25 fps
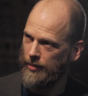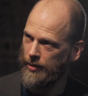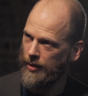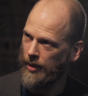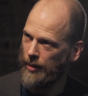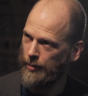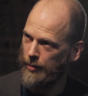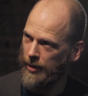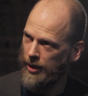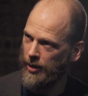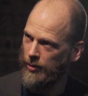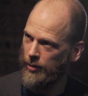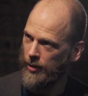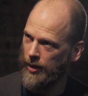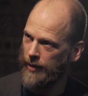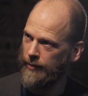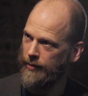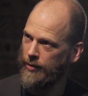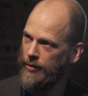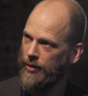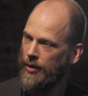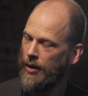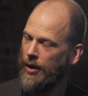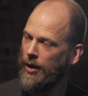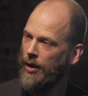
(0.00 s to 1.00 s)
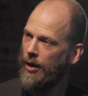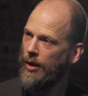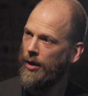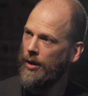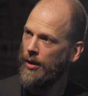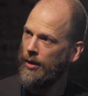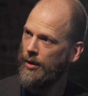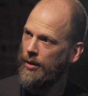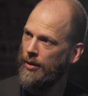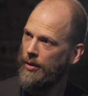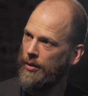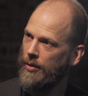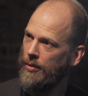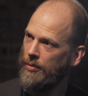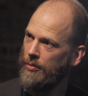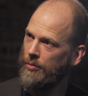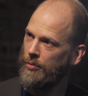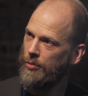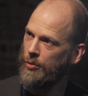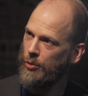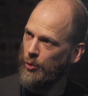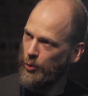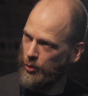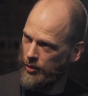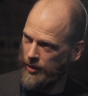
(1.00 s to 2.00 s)
company or whatever,
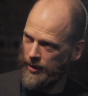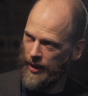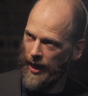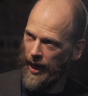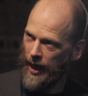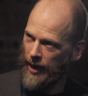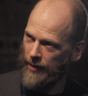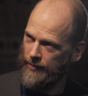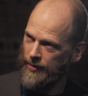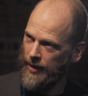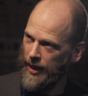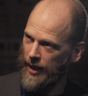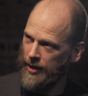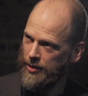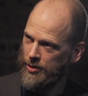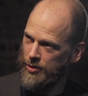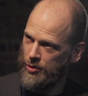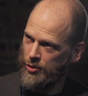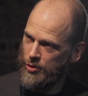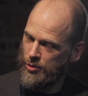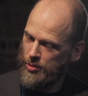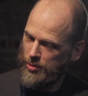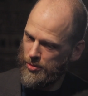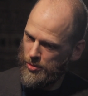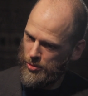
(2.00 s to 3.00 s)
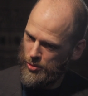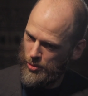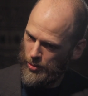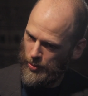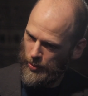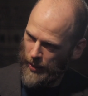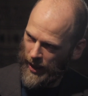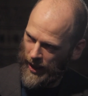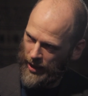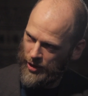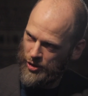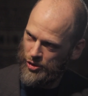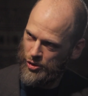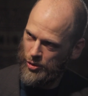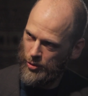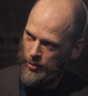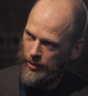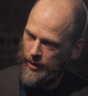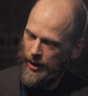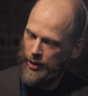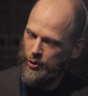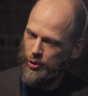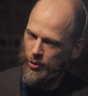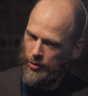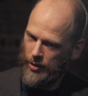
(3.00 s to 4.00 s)
you can have that to make sure
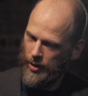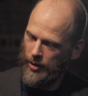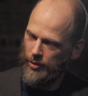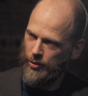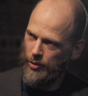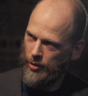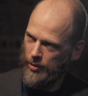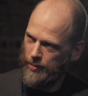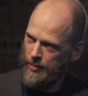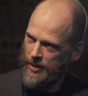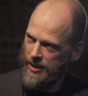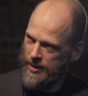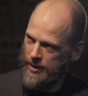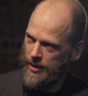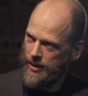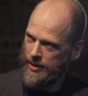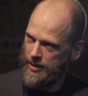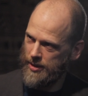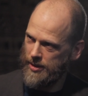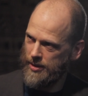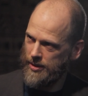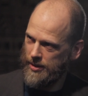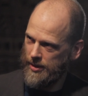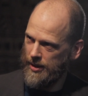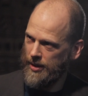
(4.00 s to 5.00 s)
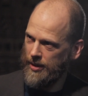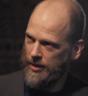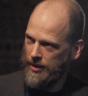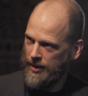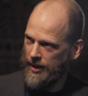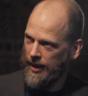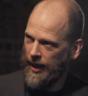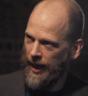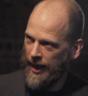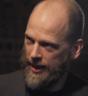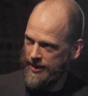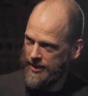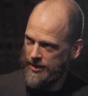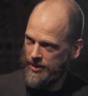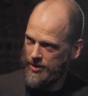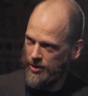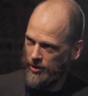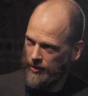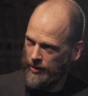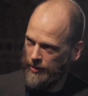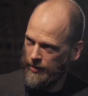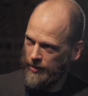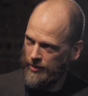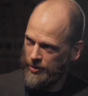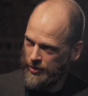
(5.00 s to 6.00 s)
that your business has a
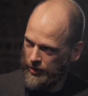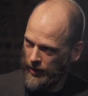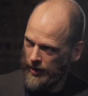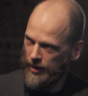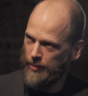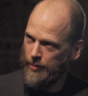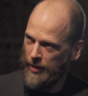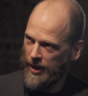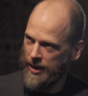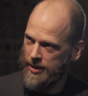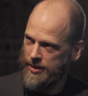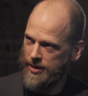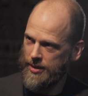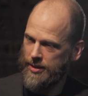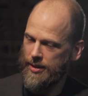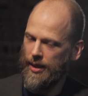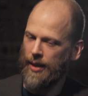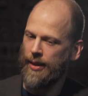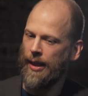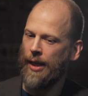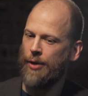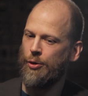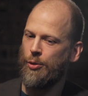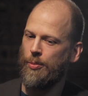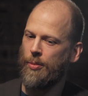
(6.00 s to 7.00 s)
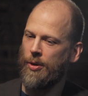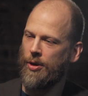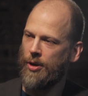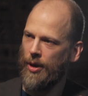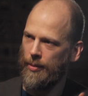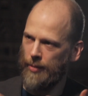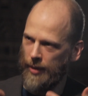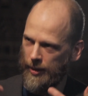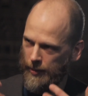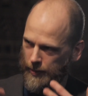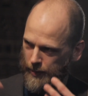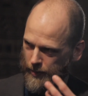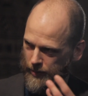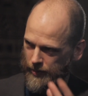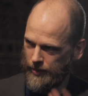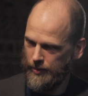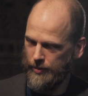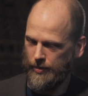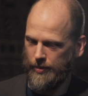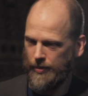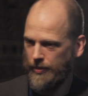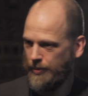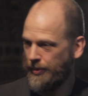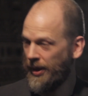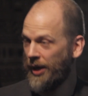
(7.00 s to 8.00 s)
sort of solid basis, and then you become a
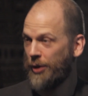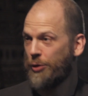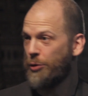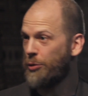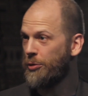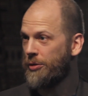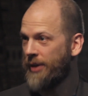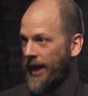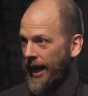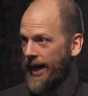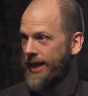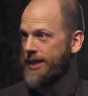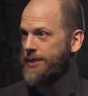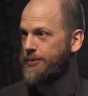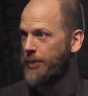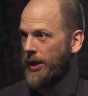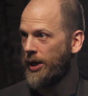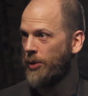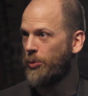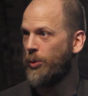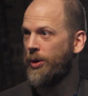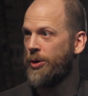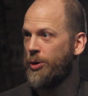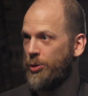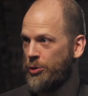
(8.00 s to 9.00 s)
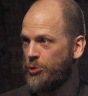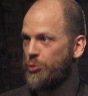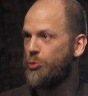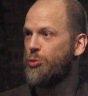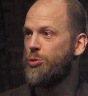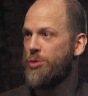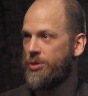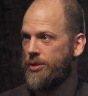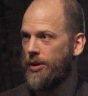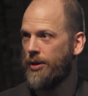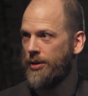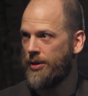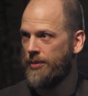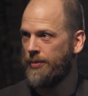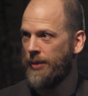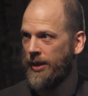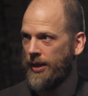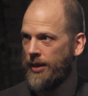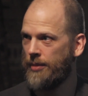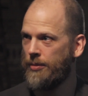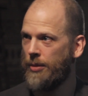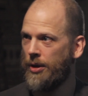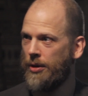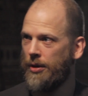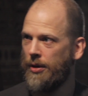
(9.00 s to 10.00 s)
better taxpayer when you do start
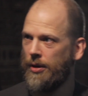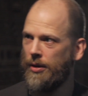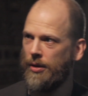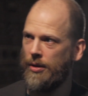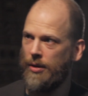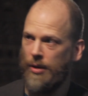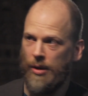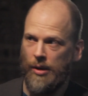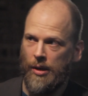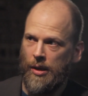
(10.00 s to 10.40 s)
making money.